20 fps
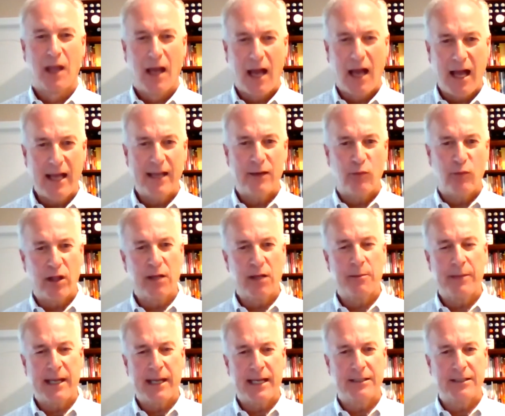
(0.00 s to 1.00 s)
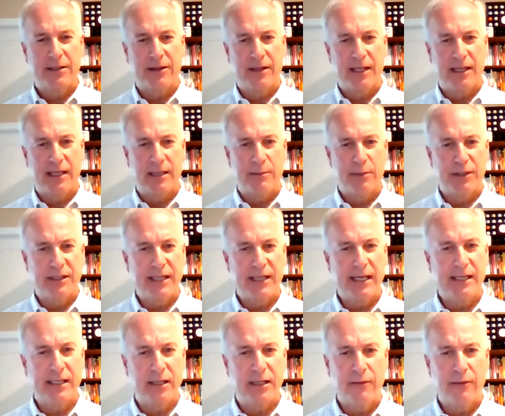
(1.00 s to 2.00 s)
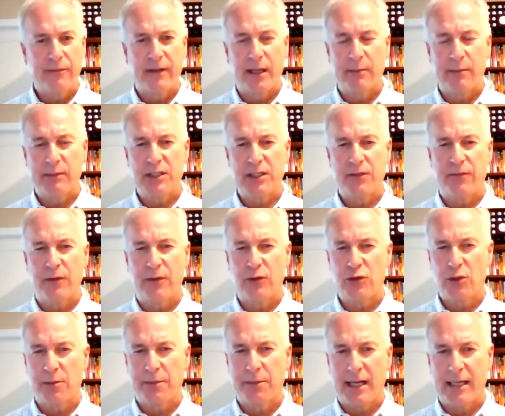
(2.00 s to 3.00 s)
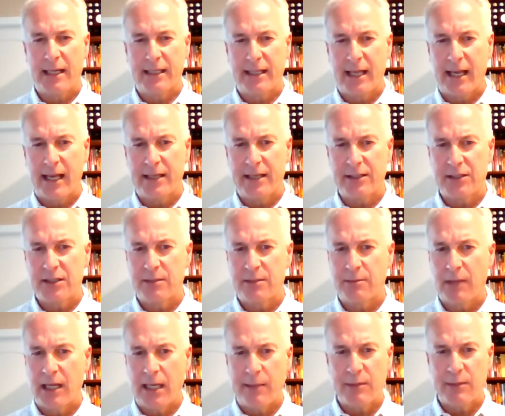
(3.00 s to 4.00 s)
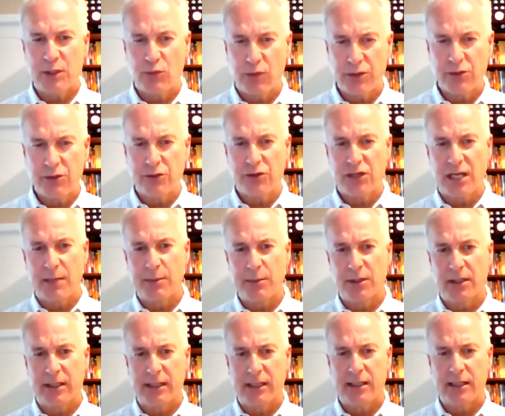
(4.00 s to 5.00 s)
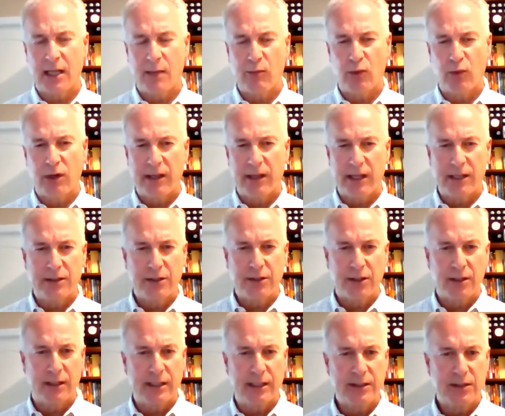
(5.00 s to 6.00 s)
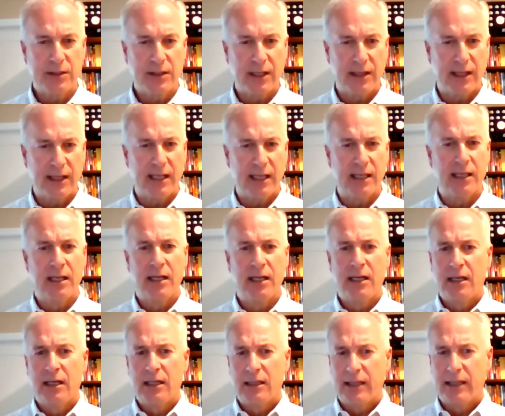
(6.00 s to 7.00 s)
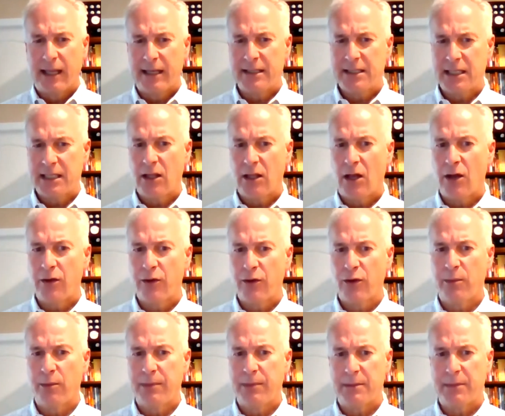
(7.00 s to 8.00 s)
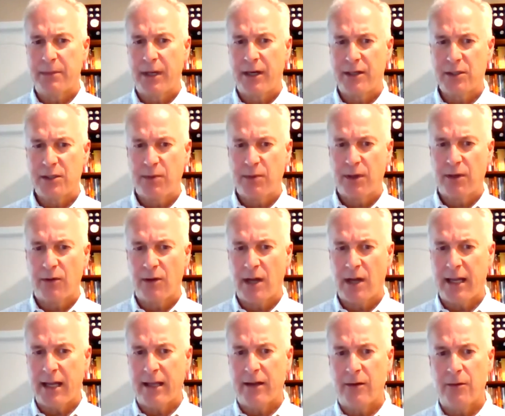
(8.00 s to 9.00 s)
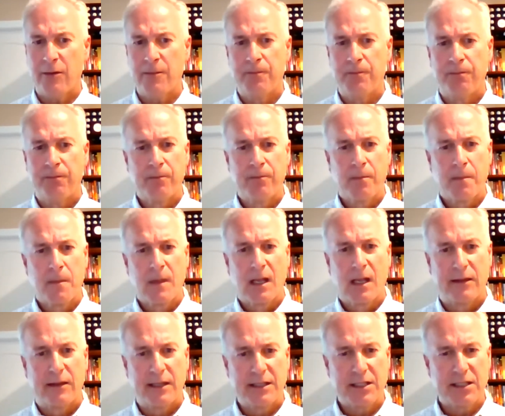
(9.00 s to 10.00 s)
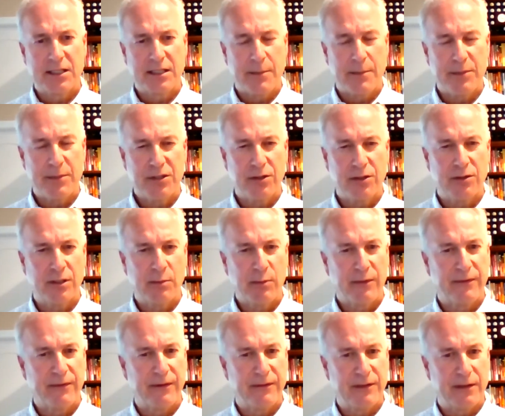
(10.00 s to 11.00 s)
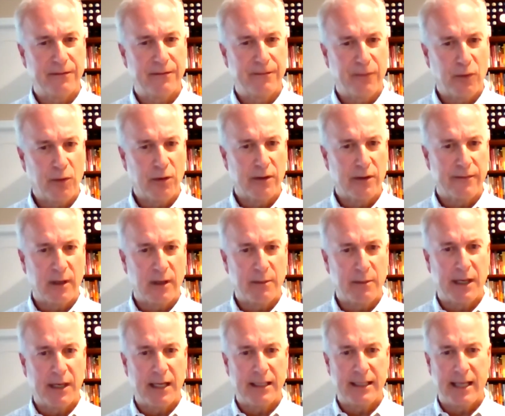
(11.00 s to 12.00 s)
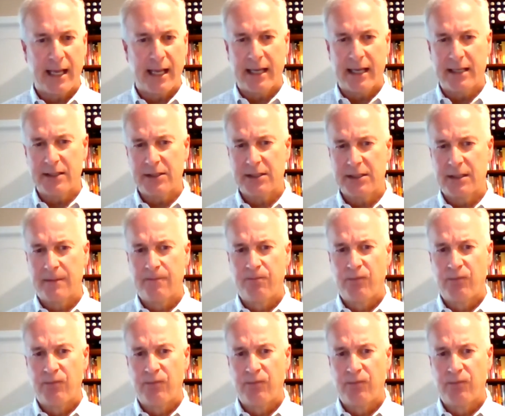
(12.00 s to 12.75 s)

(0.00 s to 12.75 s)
Hi, welcome back to the Protecting Your Family's Future podcast. My name is Richard Chamberlain. I'm one of the attorneys in the Legacy Law Group in Perrysburg, Ohio. This is episode number 54 of our podcast.